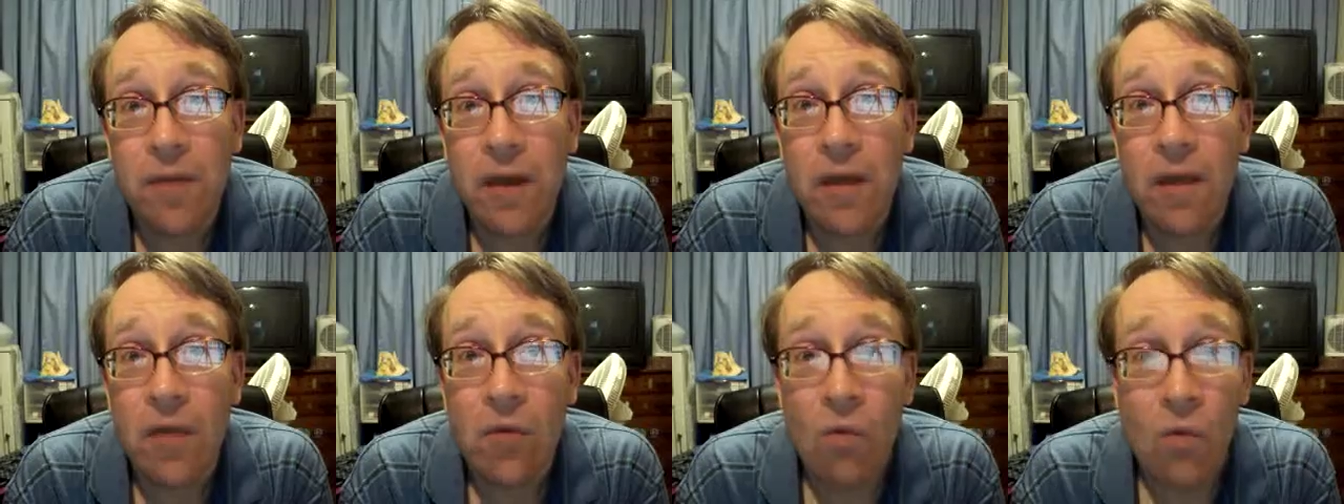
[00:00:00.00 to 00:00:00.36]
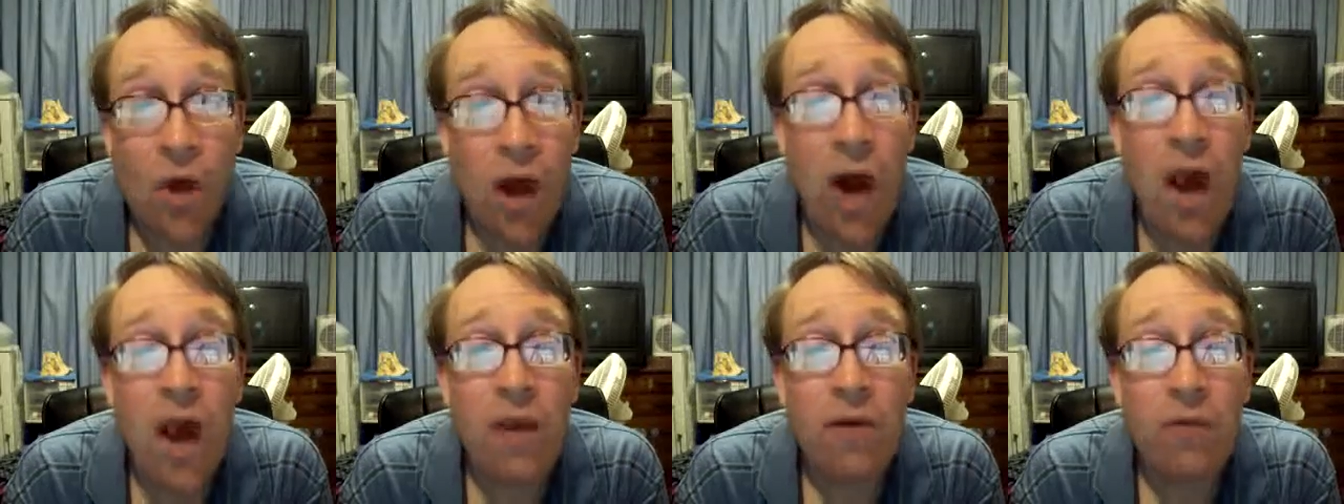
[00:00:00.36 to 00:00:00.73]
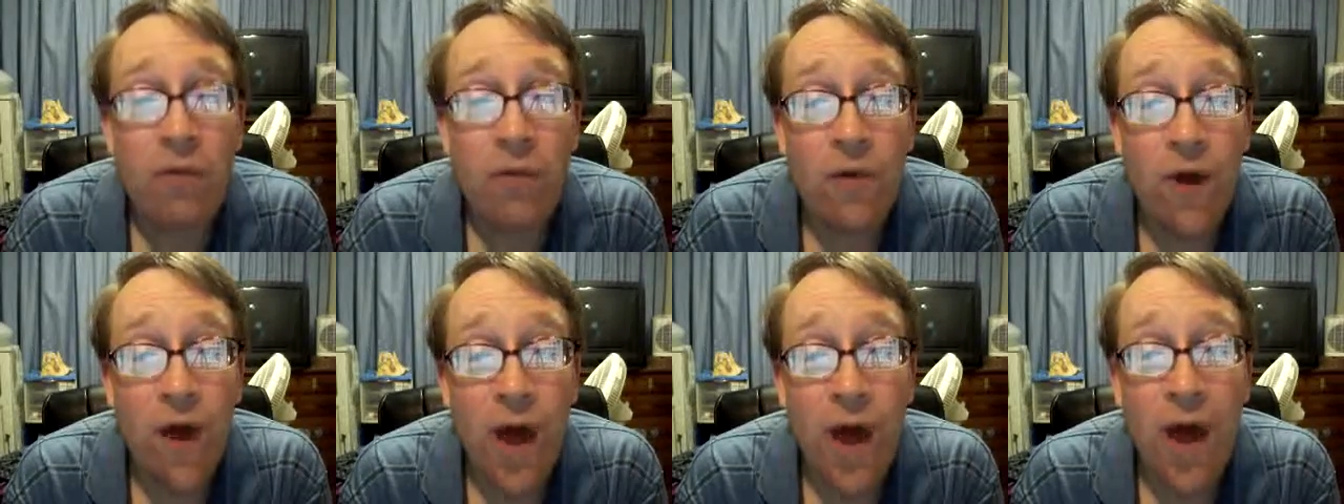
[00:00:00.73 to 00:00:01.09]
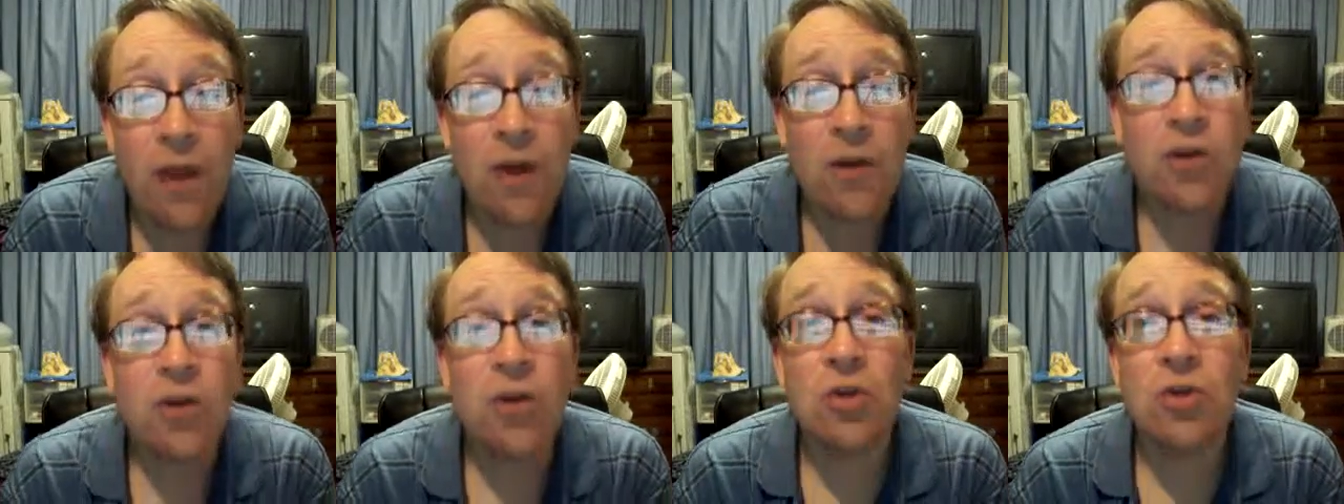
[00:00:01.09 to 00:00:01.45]
and the wife
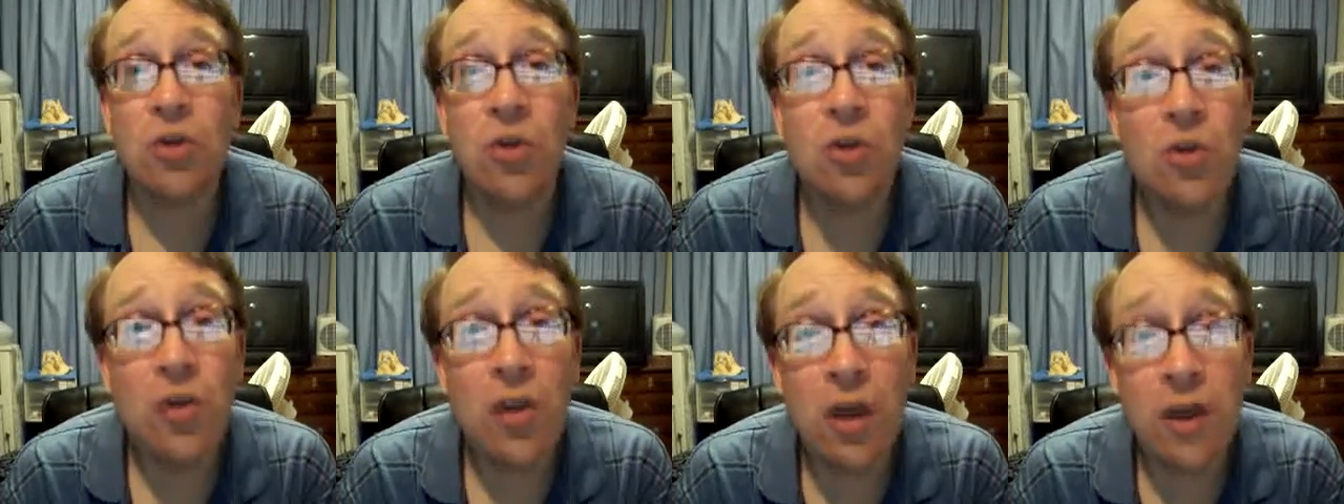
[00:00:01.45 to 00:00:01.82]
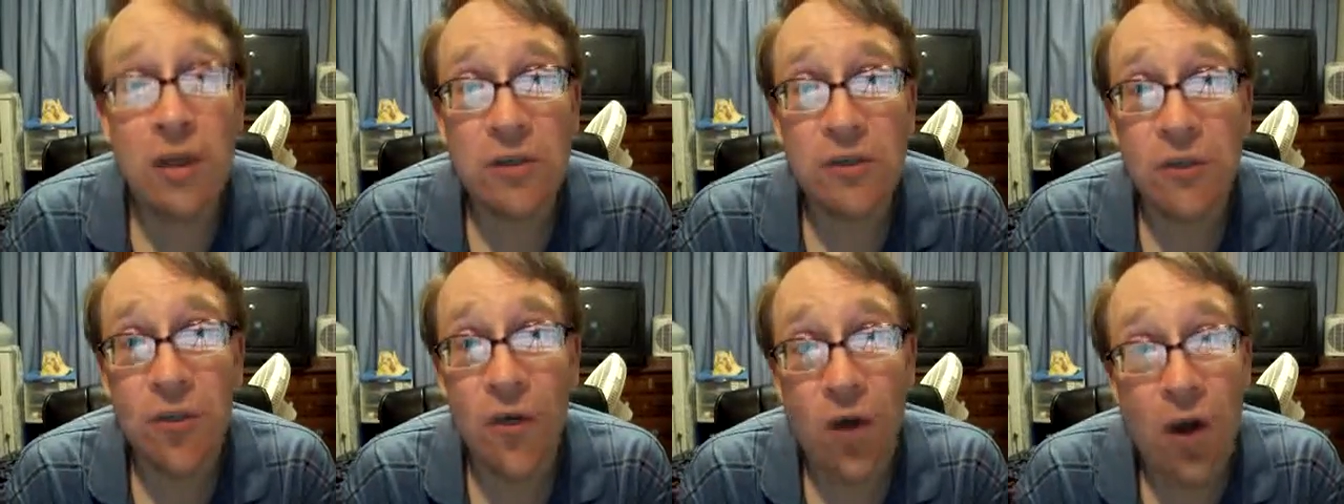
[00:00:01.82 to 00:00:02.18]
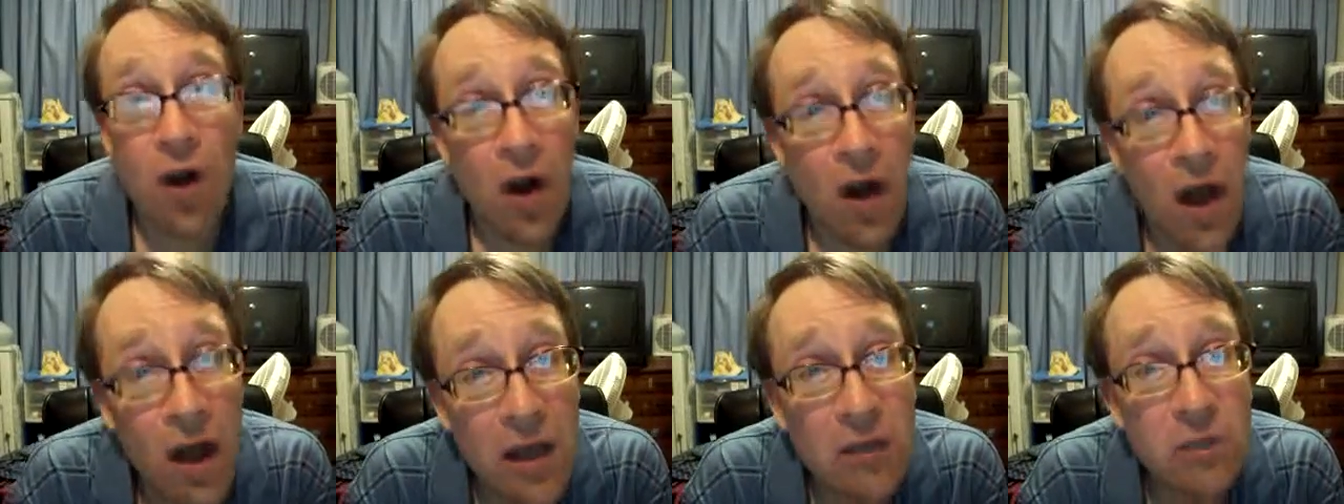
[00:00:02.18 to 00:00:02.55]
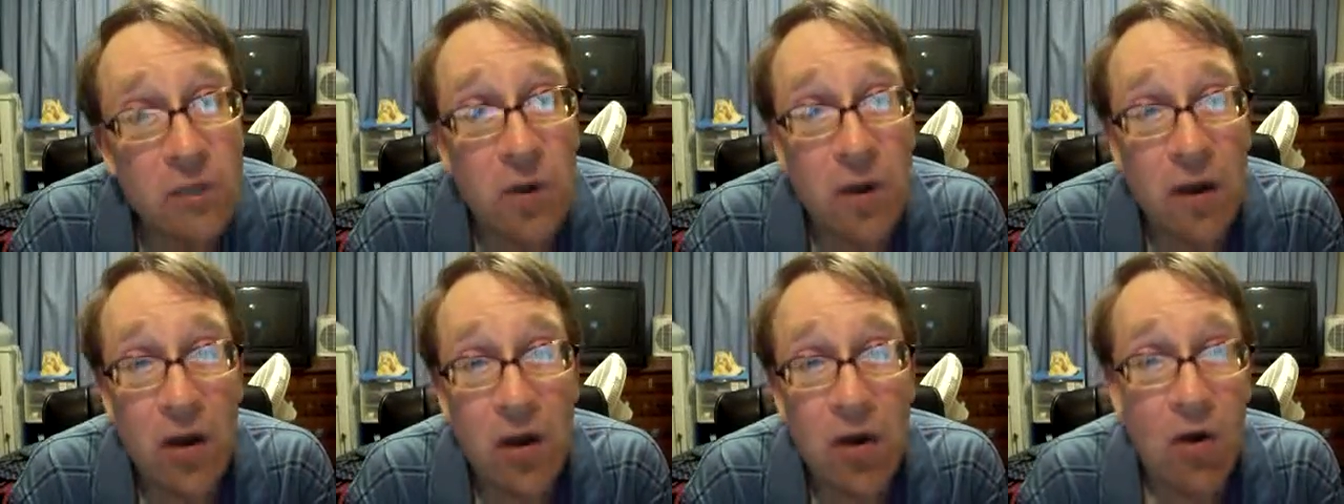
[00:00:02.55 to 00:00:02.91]
had a to-do list for her
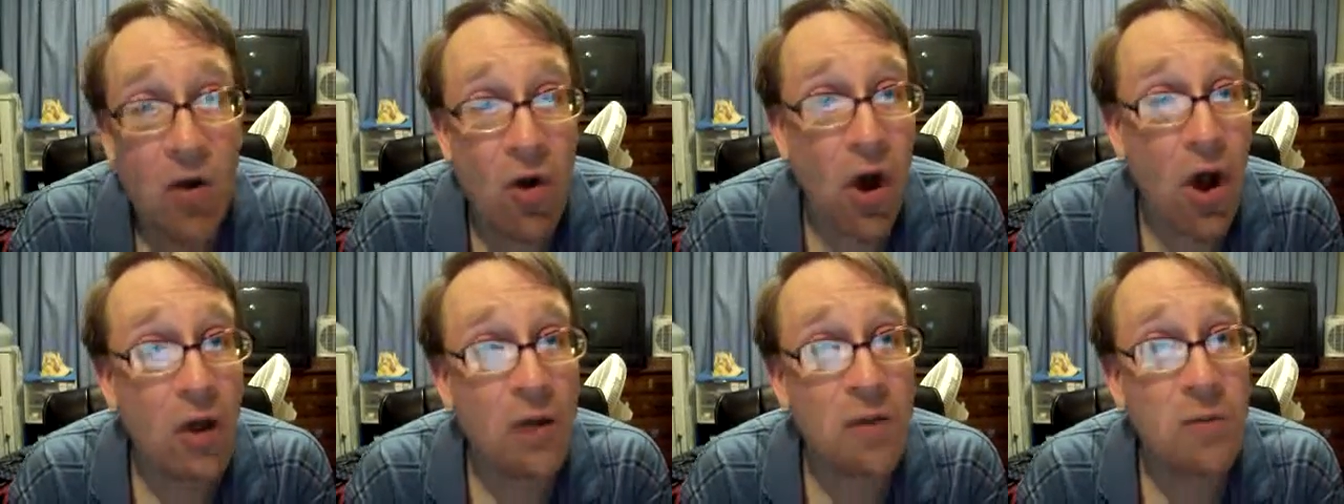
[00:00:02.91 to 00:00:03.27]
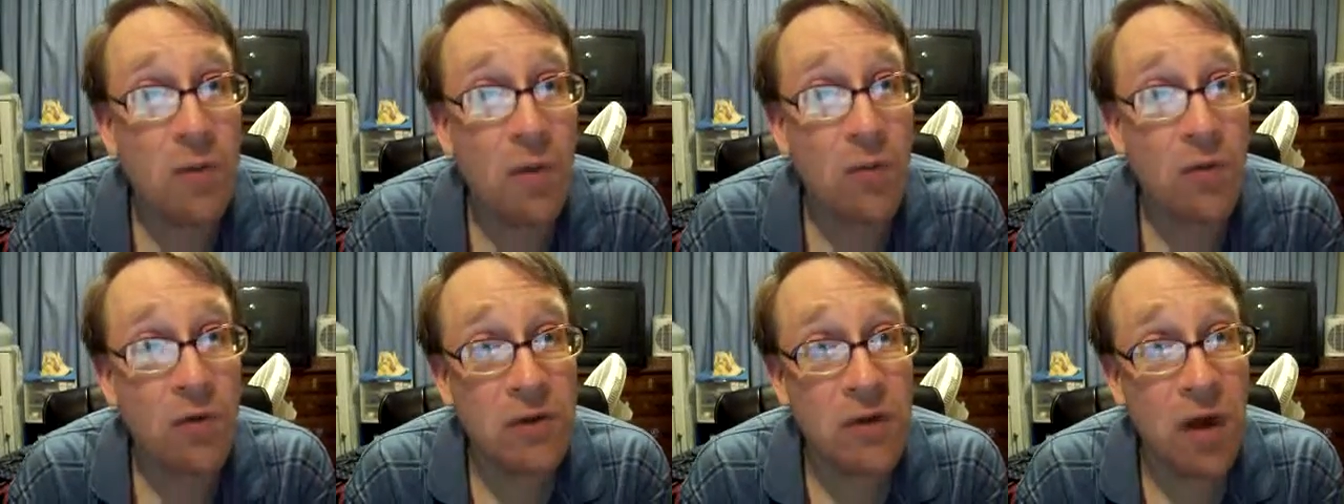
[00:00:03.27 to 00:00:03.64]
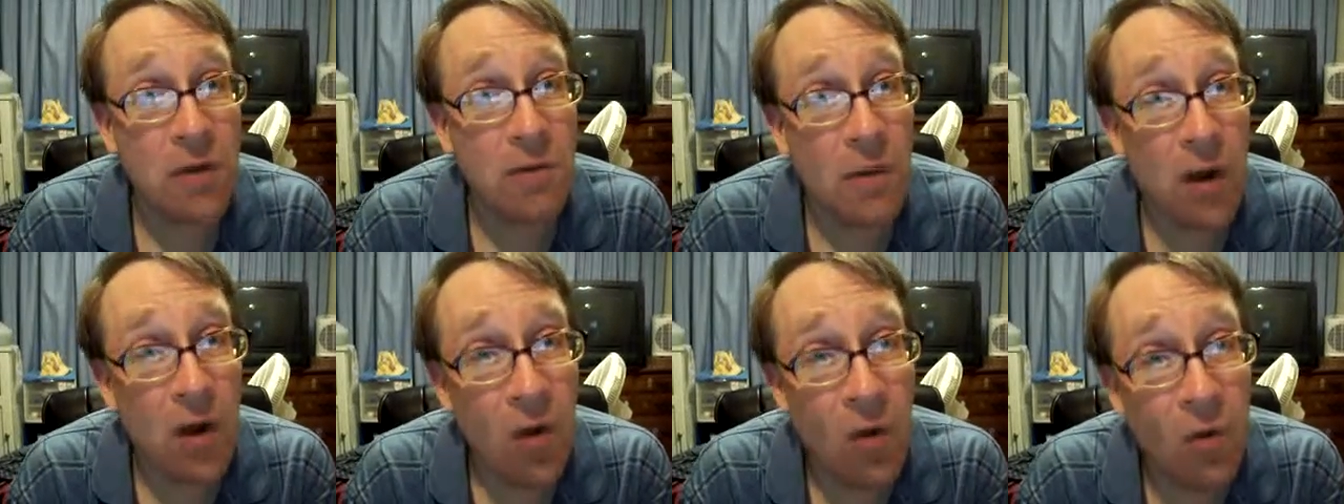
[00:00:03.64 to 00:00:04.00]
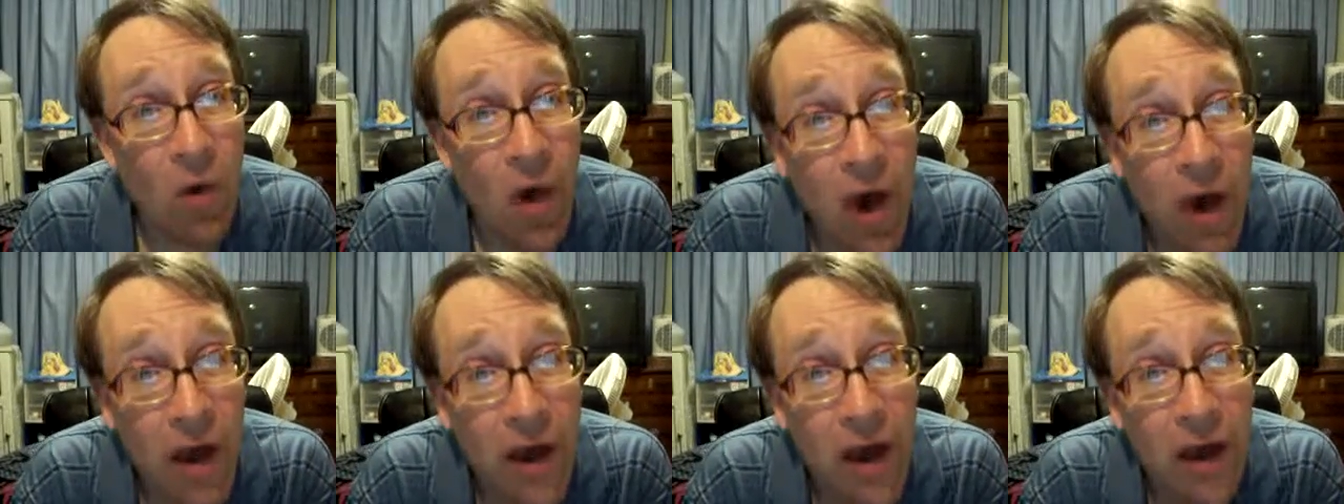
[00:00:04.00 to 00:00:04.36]
husband, and her husband was on
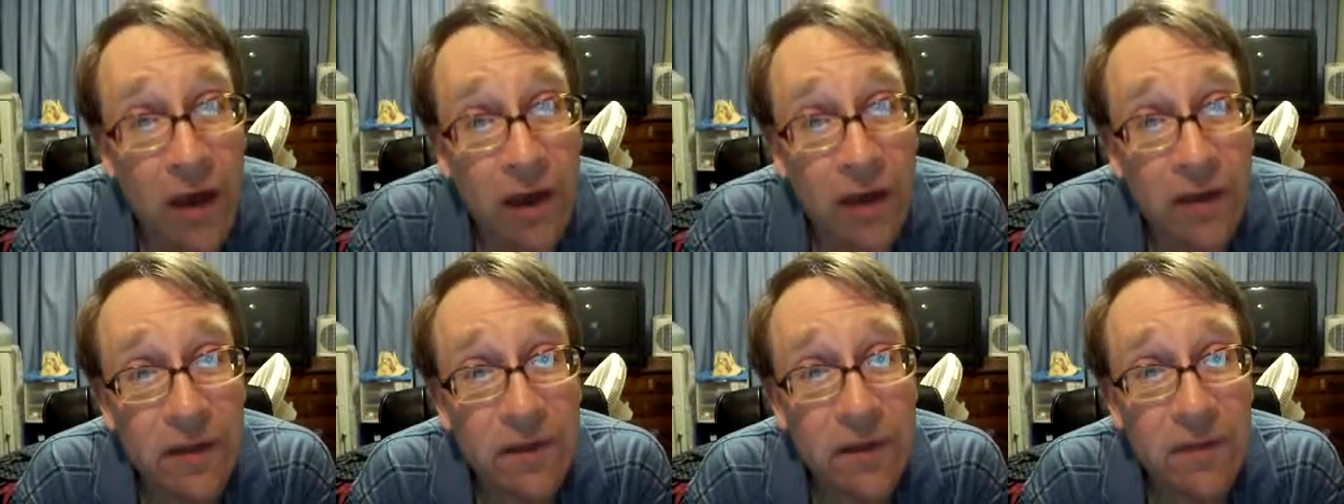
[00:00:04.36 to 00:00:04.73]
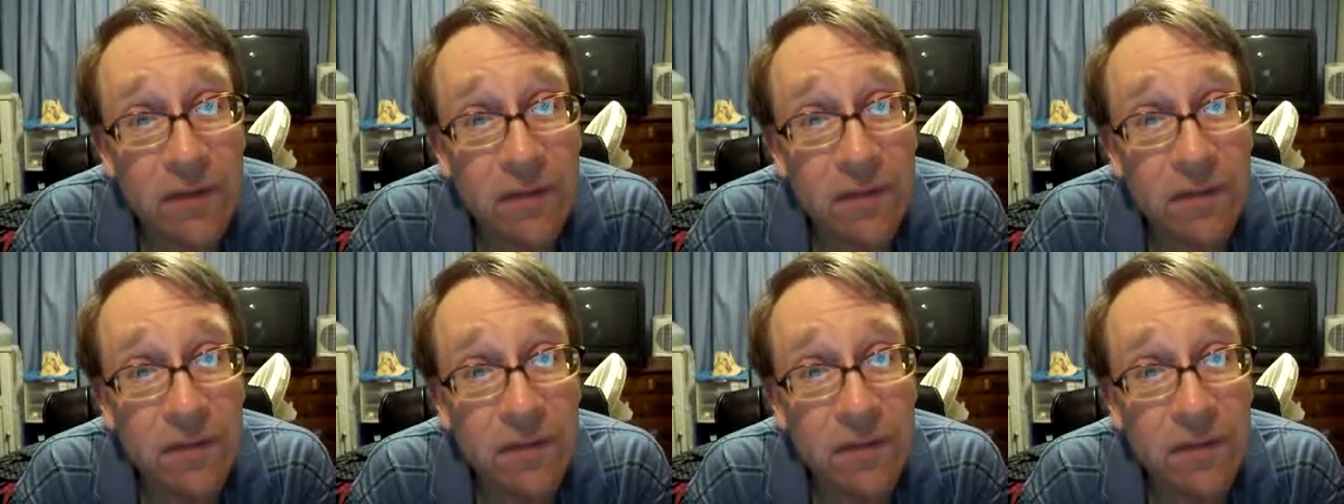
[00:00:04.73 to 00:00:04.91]
marijuana.